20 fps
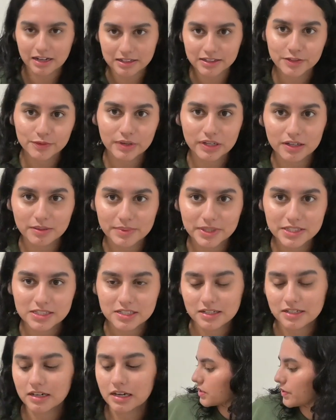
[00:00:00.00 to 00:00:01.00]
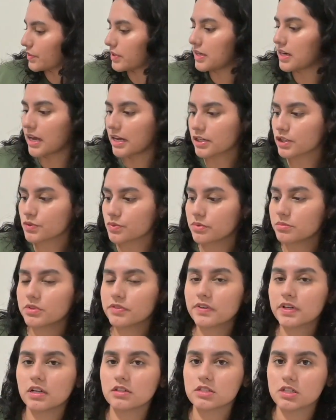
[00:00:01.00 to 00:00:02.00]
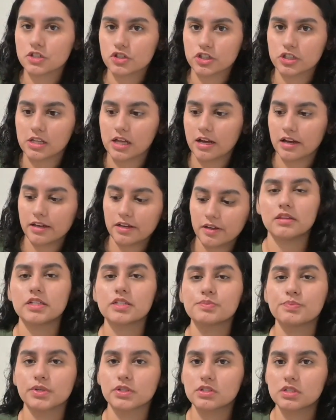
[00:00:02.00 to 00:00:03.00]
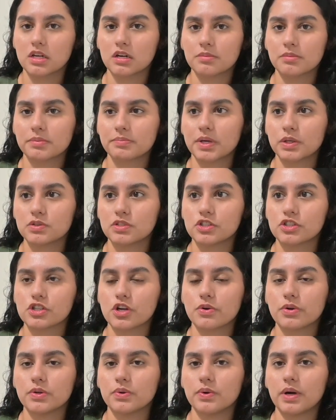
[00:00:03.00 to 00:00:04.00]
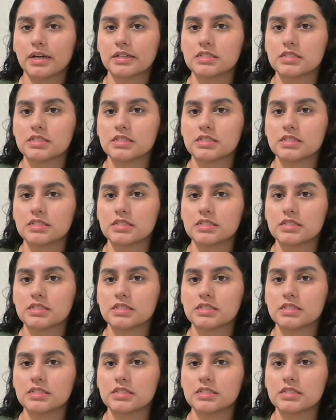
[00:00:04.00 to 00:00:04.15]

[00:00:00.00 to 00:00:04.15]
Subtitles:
recommend it. So next we're moving on to July. These books that I'm about to show you I